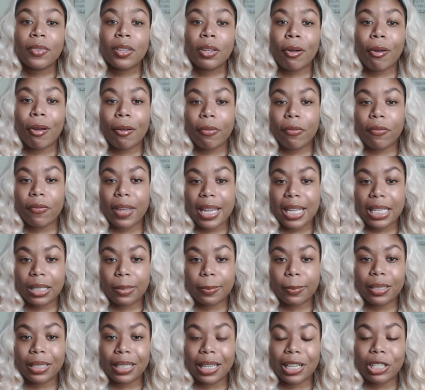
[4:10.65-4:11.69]
On
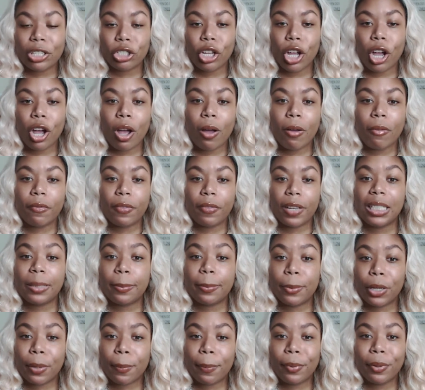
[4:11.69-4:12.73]
Facebook, it's called
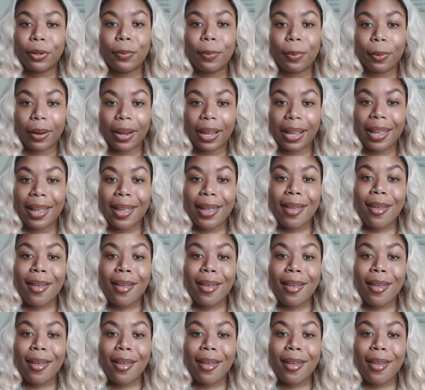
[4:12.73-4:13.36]
Facebook Blueprint.